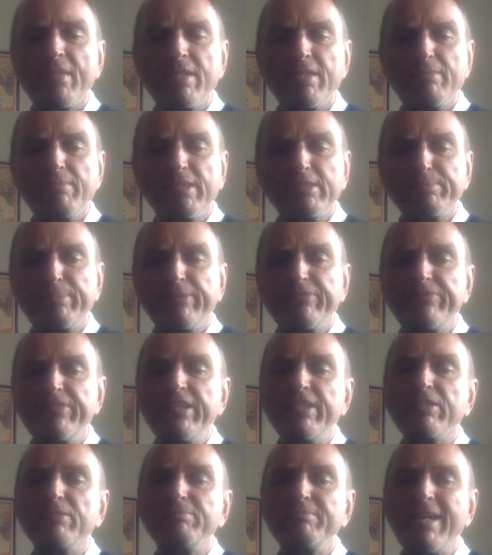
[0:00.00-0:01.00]
There must be
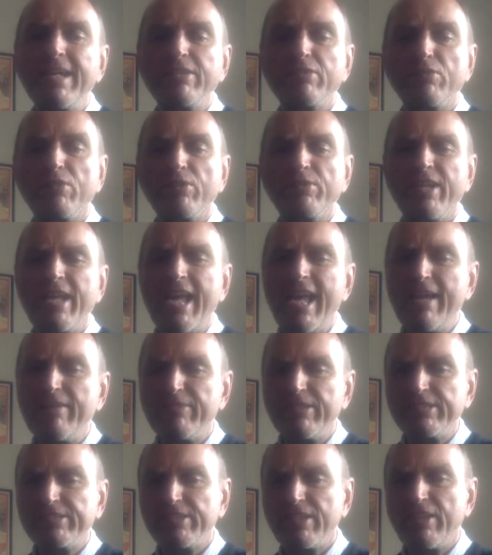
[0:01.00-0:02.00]
fecal matter on
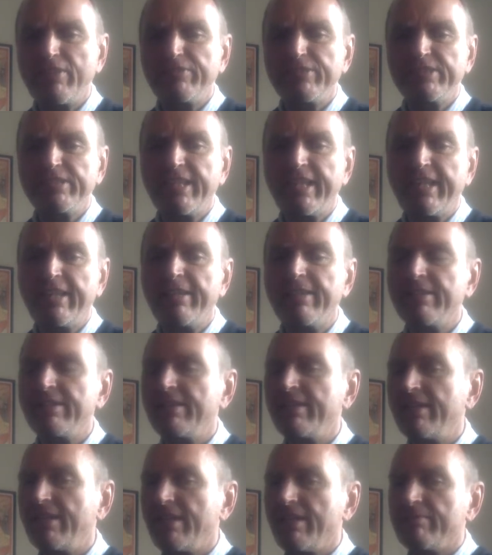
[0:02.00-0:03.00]
every surface here,
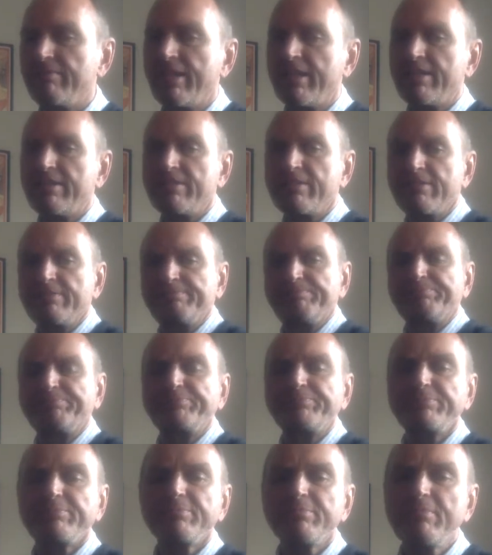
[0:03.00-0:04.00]
I reckoned.
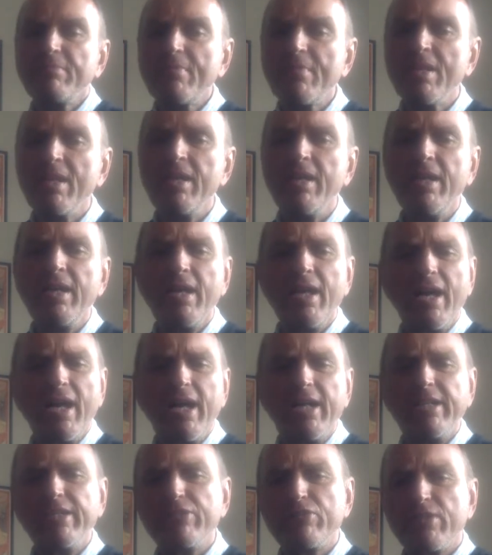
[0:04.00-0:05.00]

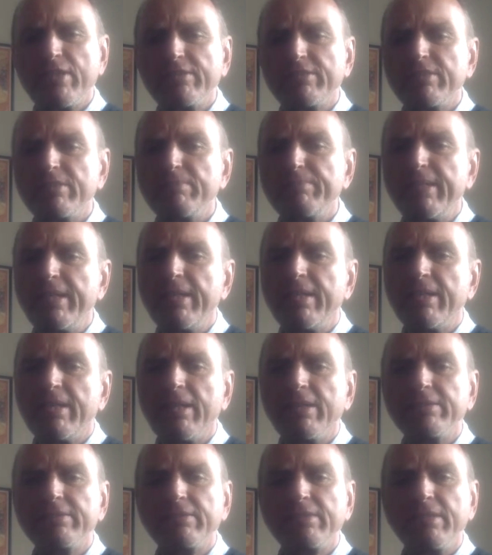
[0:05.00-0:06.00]
I only trusted the beer
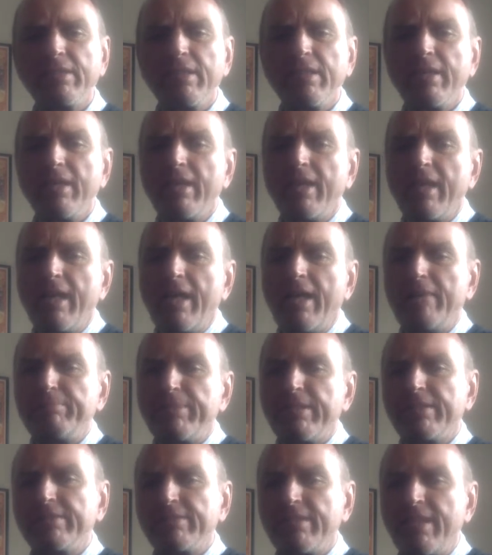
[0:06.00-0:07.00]
glass
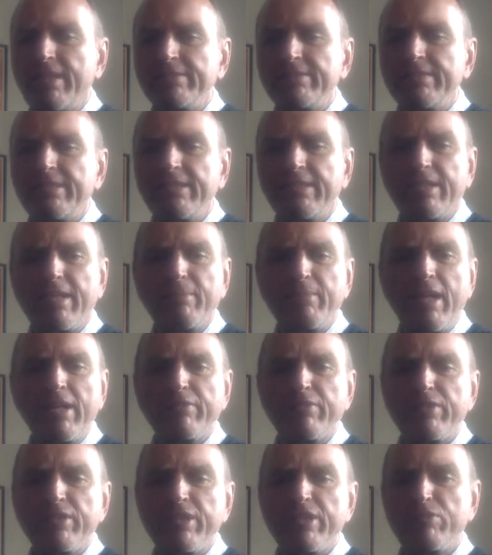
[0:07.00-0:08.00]
because I had seen it come out
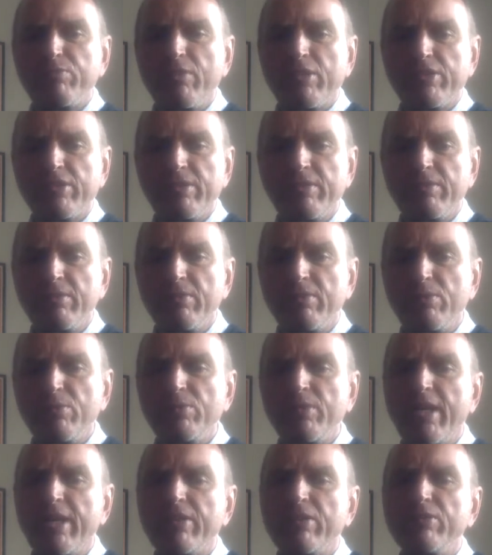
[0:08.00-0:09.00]
of the dishwasher,
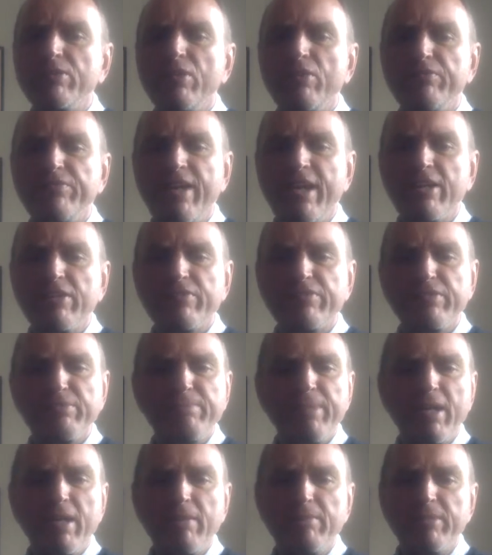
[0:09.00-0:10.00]
although I could not vouch for the
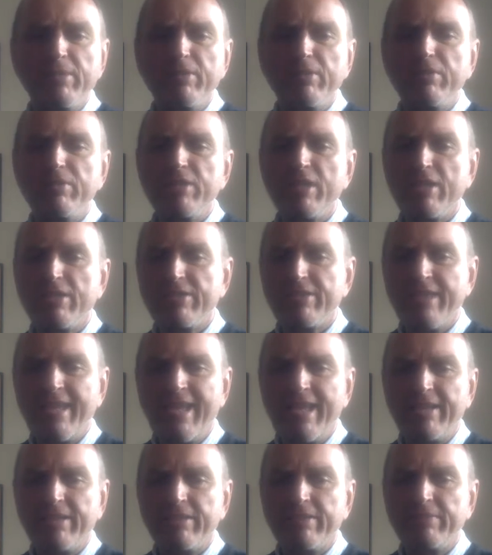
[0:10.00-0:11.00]
barman who touched the
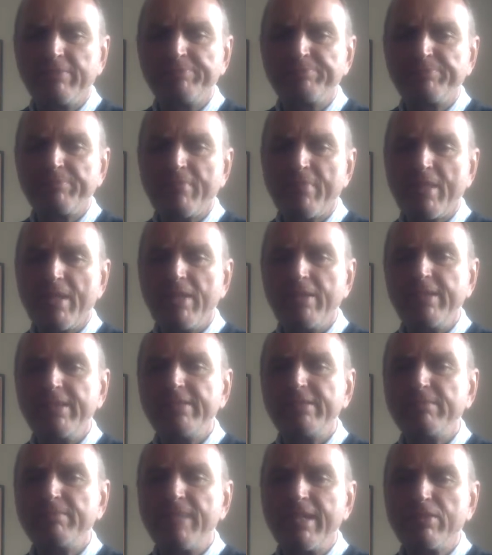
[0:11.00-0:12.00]
handle. At
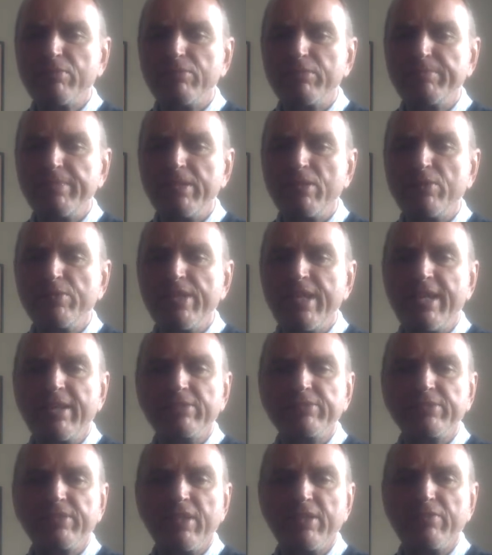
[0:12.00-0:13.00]
least the matter would be on the
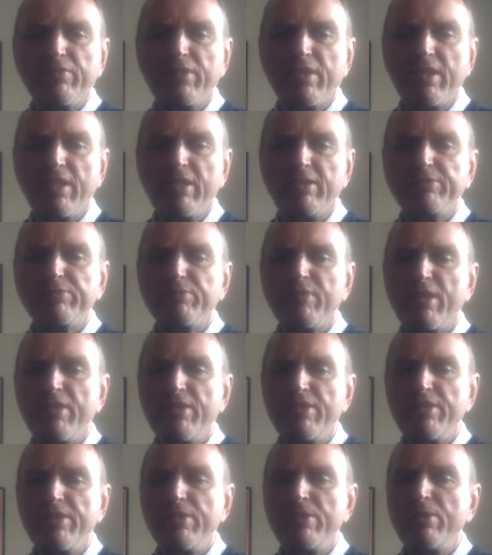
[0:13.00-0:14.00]
outside of the glass
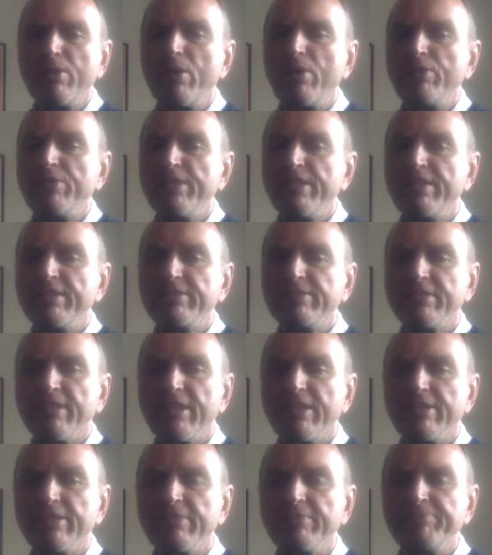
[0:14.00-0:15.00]
rather than on the
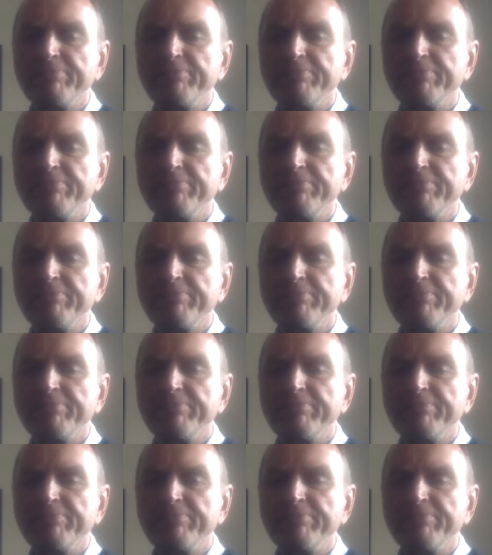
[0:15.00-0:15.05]
inside.